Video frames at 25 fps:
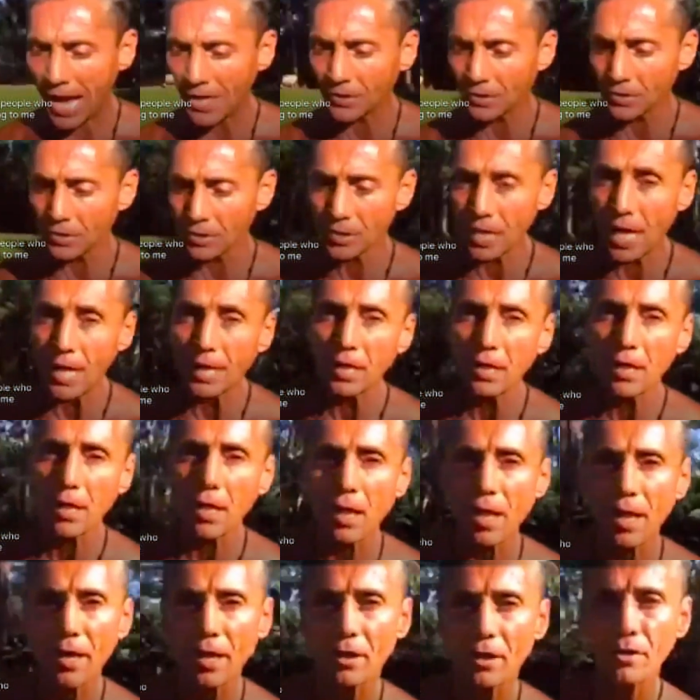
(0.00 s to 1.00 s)
second
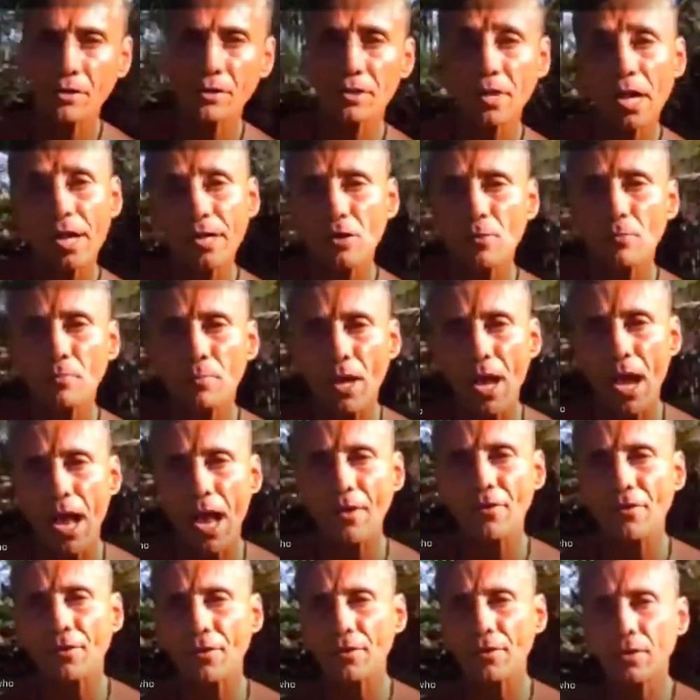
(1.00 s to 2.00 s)
layer
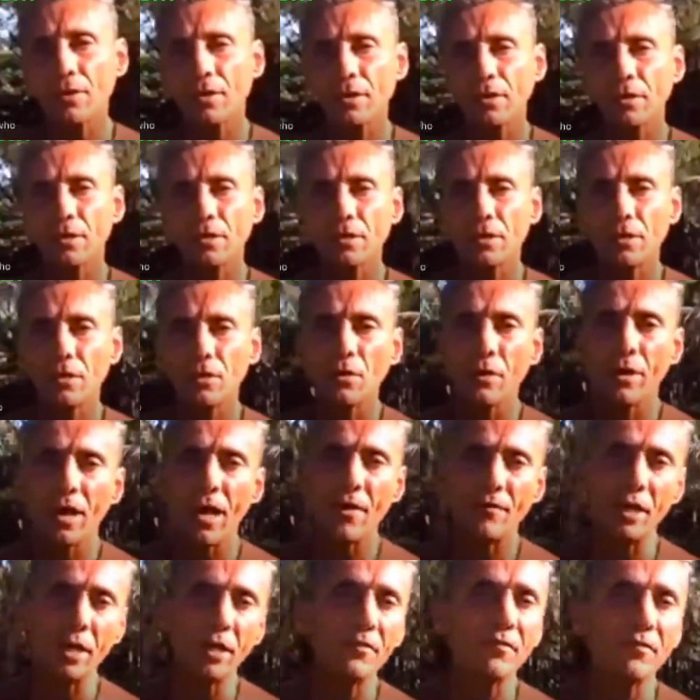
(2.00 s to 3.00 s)
psychopath. You don't have
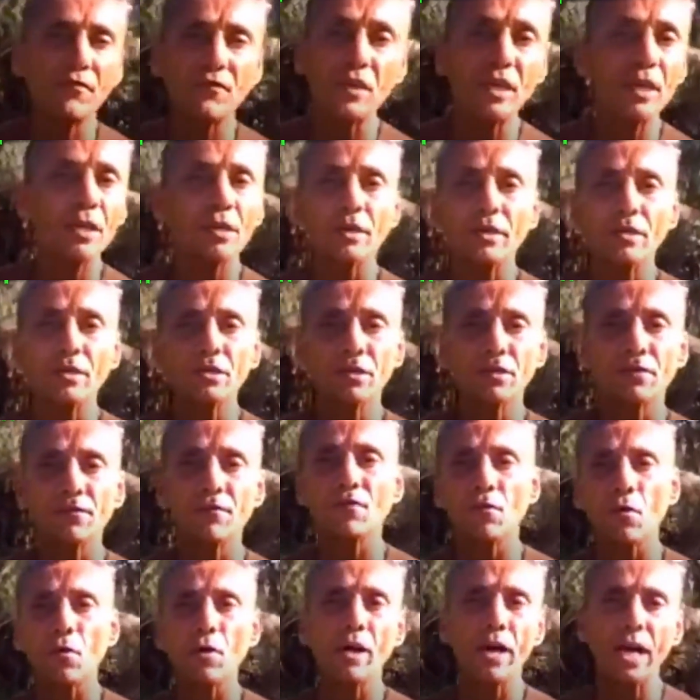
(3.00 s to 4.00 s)
any feelings
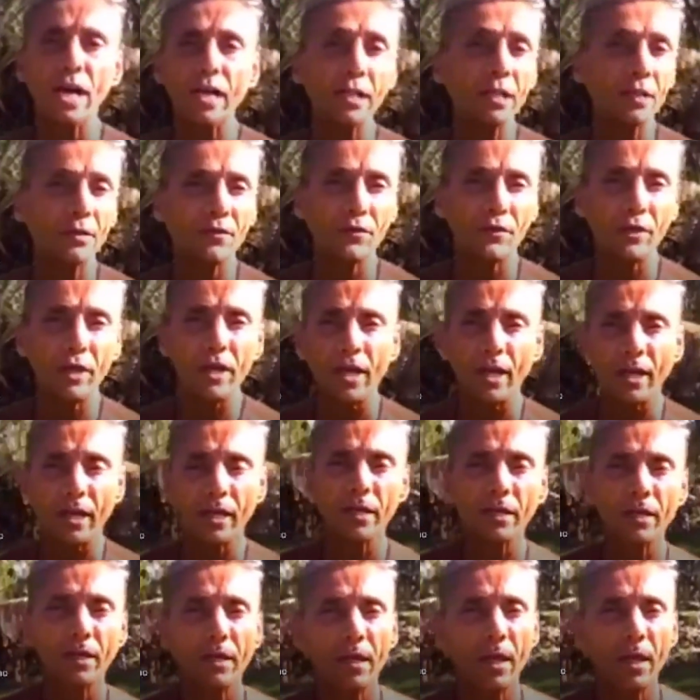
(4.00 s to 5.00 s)
for
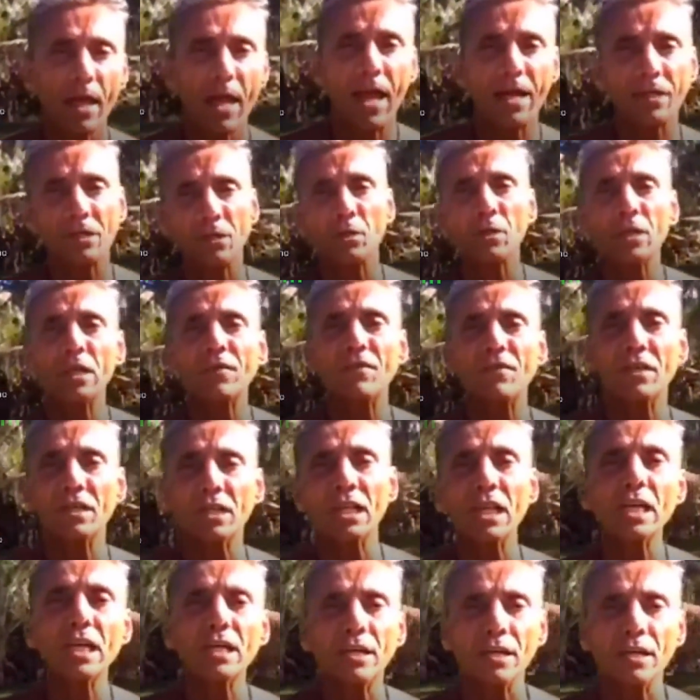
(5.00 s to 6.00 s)
anything, and you even
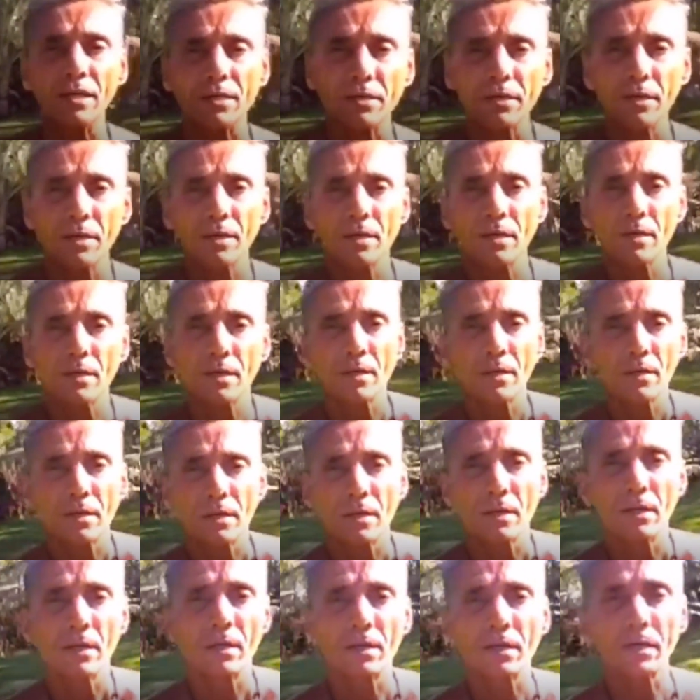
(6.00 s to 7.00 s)
eat it,
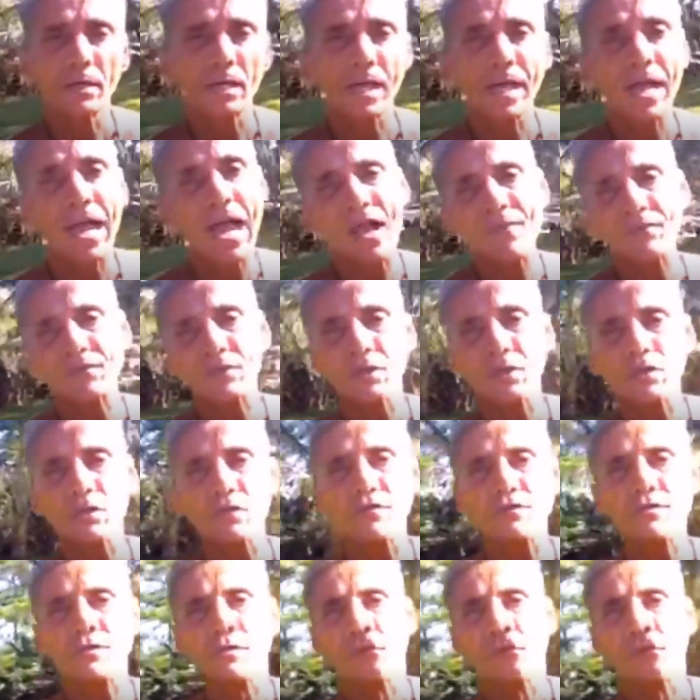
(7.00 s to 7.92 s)
okay, after you've